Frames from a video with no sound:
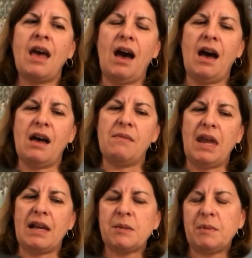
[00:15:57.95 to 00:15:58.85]
that
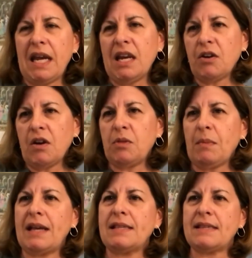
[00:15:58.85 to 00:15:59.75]
explain the growth
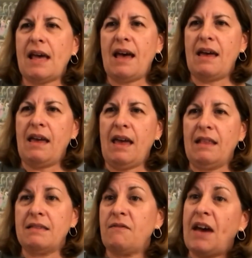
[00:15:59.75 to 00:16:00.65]
mindset
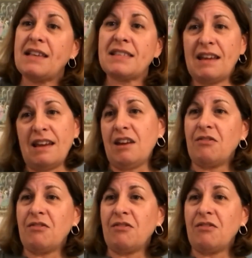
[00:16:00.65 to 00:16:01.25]
and the fascinating